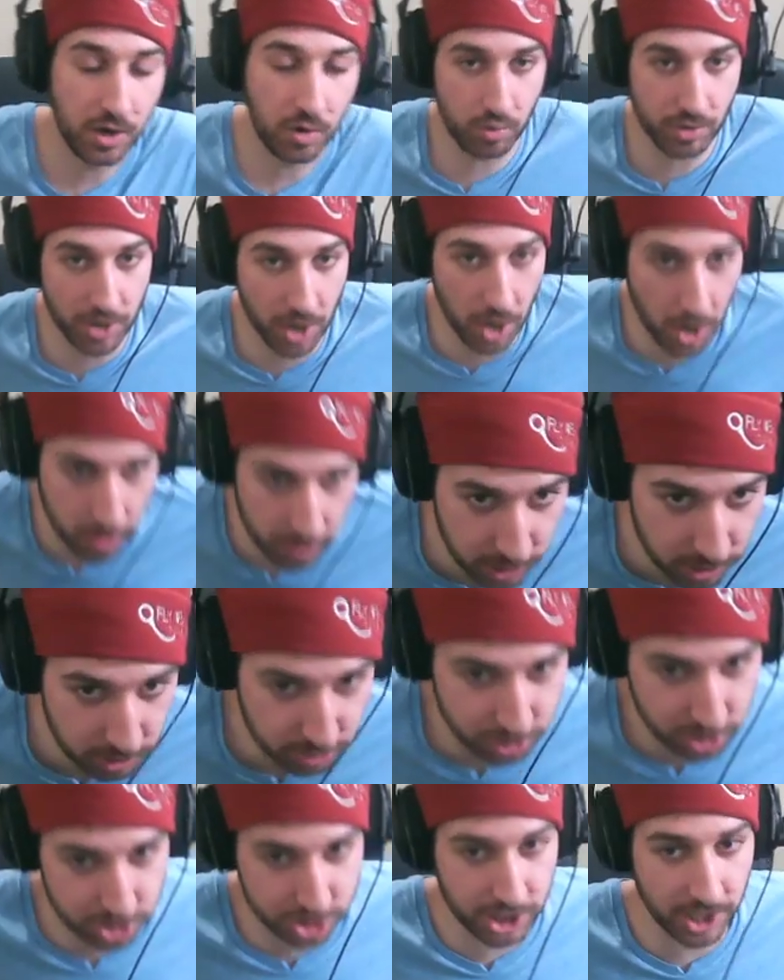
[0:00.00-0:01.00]
We are here
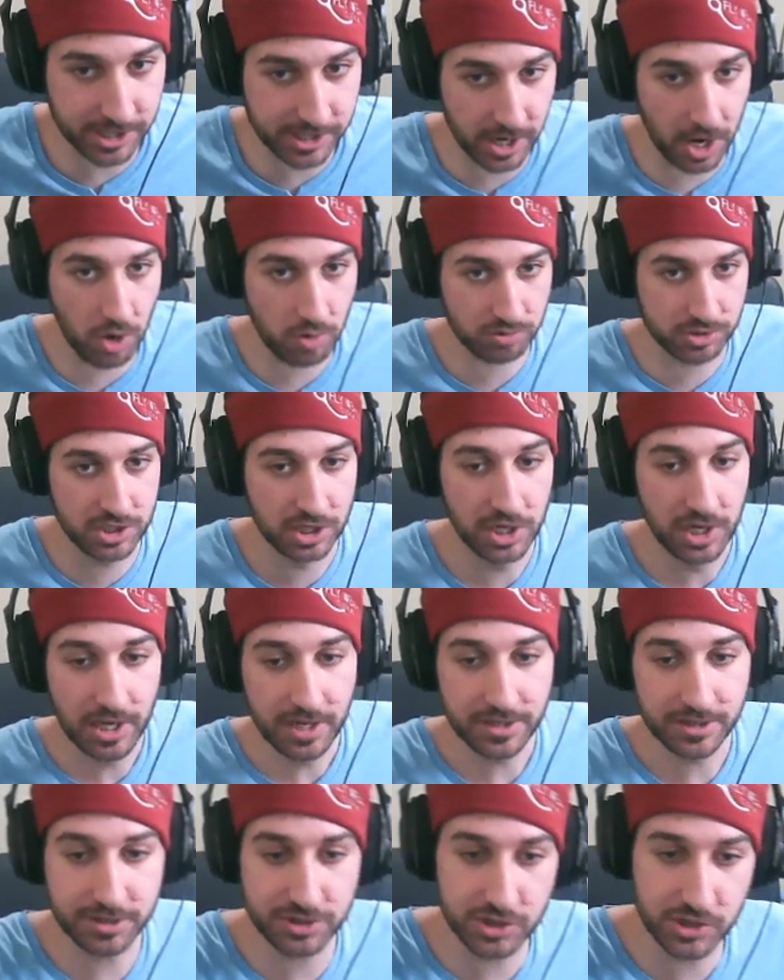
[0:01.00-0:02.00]
to check out
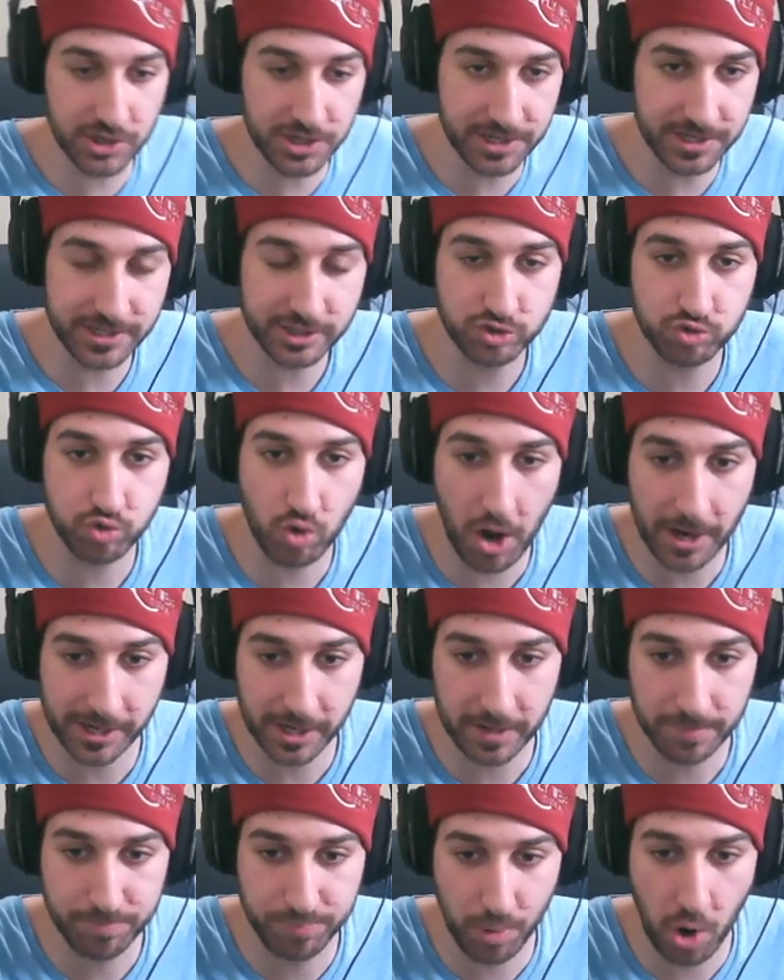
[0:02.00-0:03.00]
the
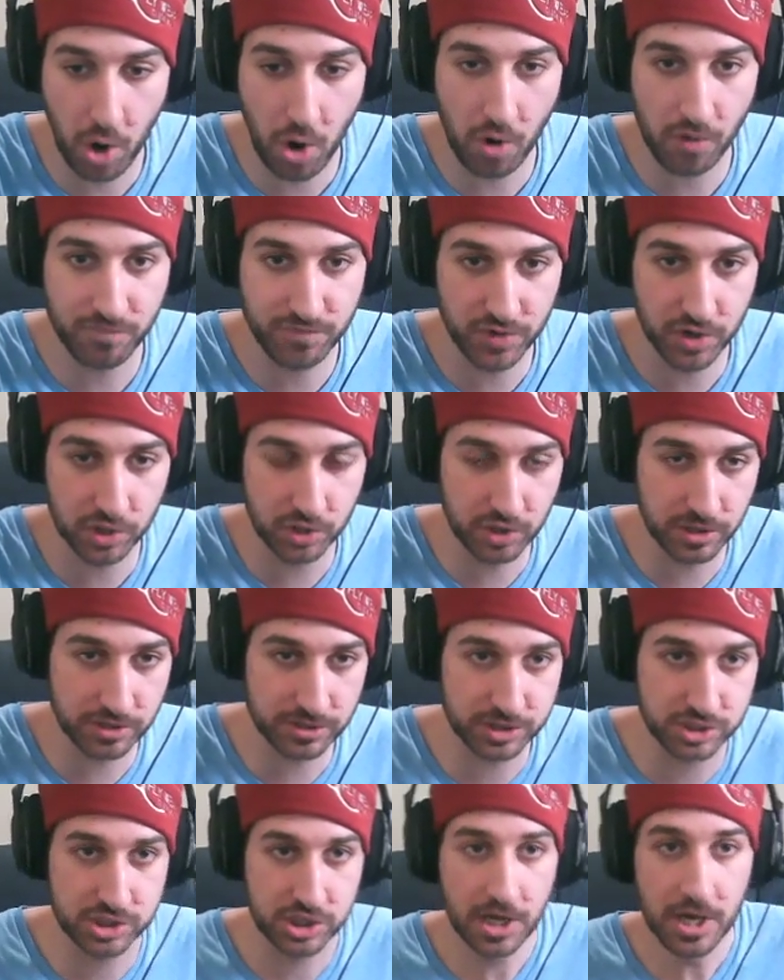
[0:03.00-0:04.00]
Dragon Ball
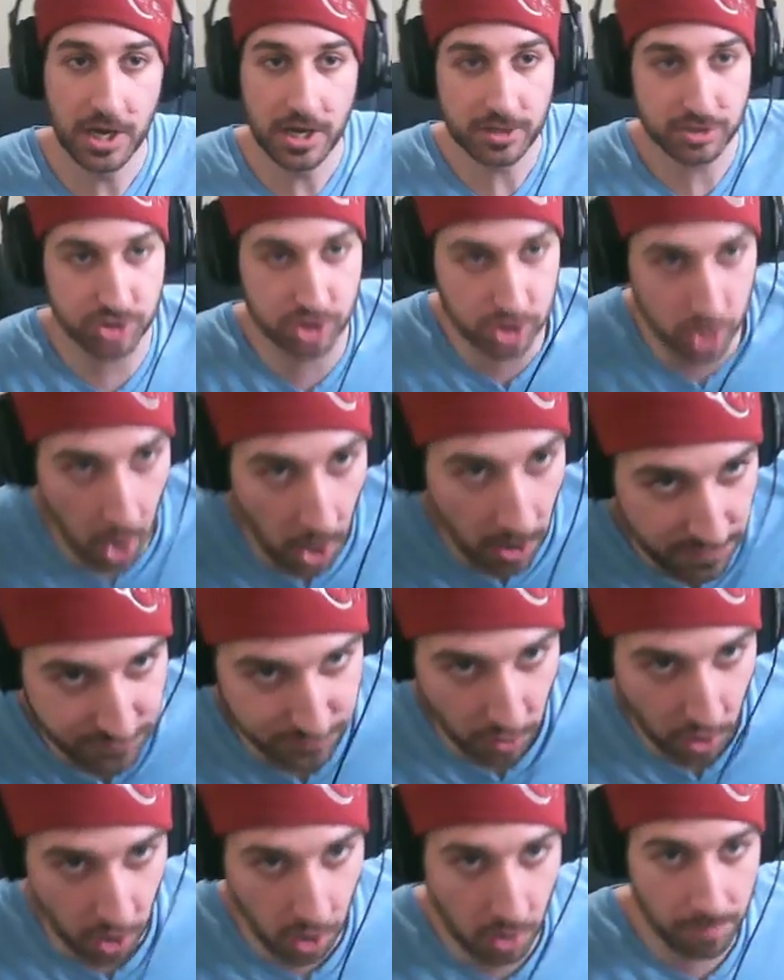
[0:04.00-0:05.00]
Villains
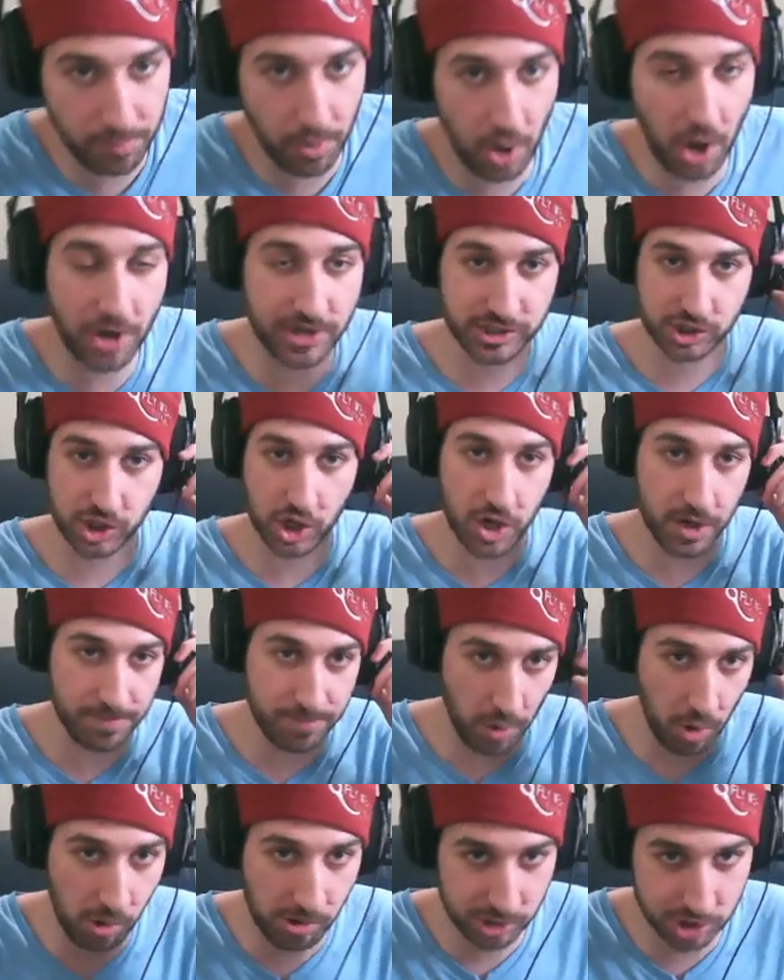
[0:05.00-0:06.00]
Cypher by Game
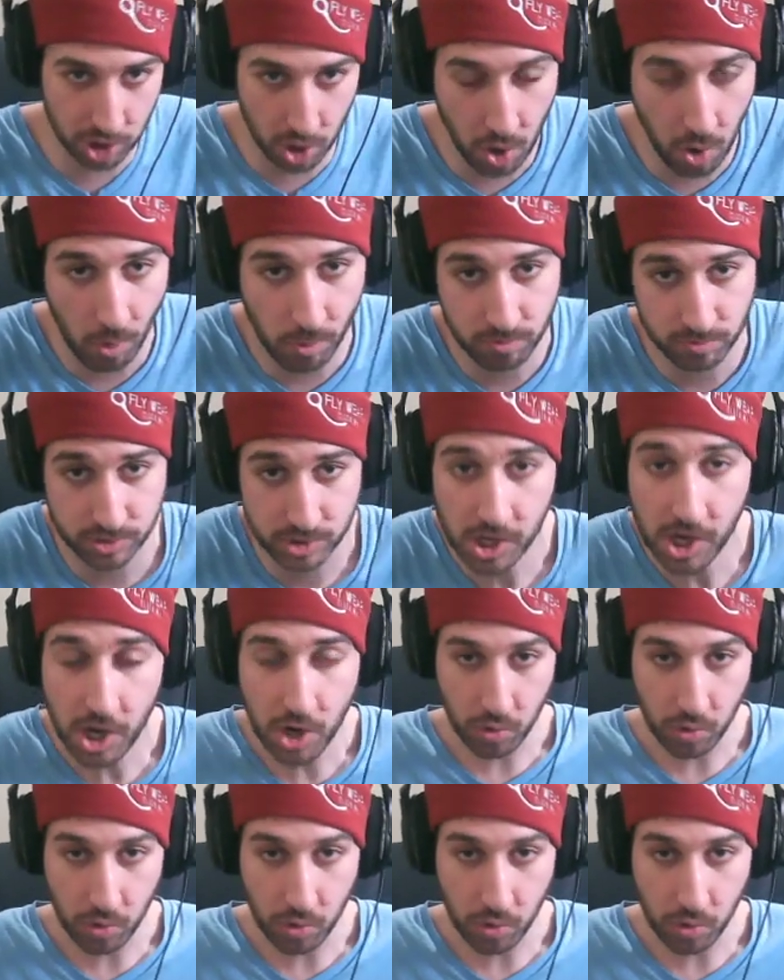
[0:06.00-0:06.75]
Boy Jones,